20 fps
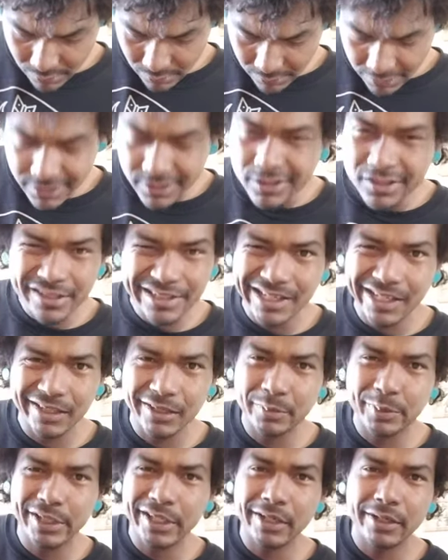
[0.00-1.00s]
This is just like
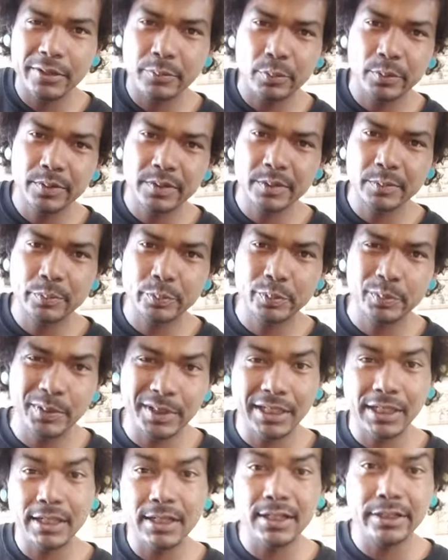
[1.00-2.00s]
the beginning
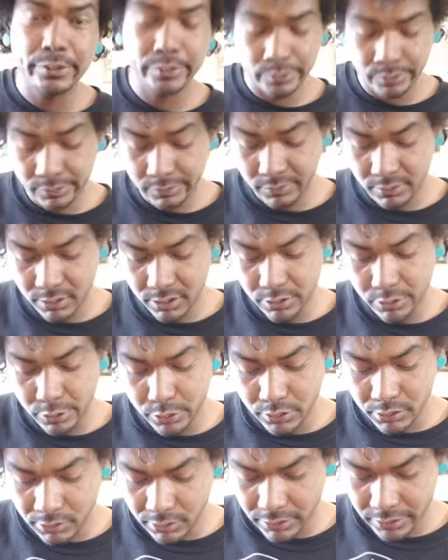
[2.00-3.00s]
beginning
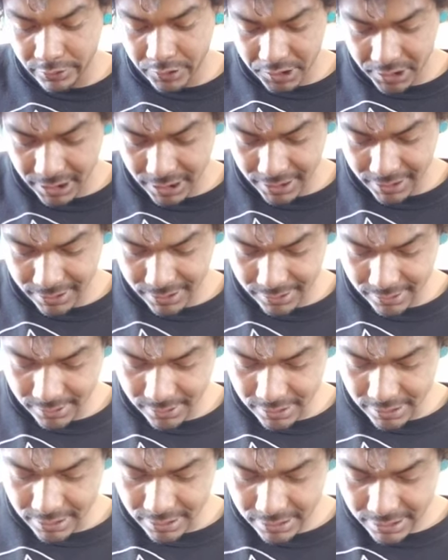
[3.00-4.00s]
noodle, so it takes
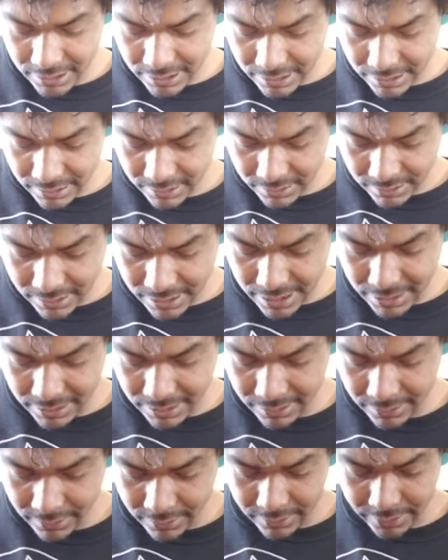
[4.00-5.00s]
takes
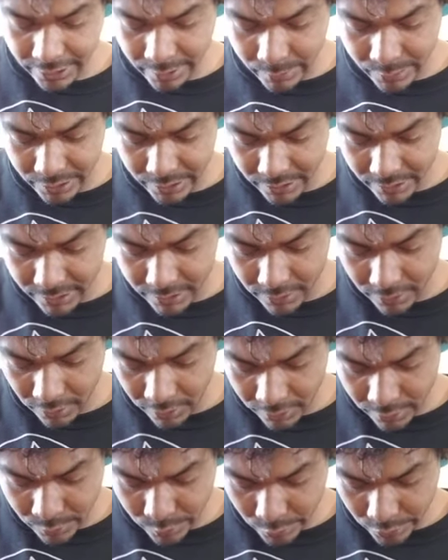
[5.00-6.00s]
a little time to get it
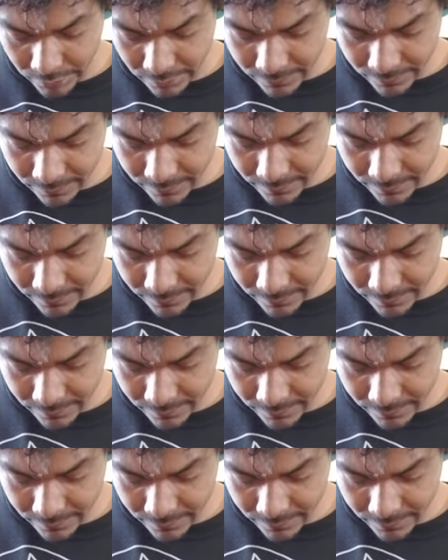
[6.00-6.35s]
started, but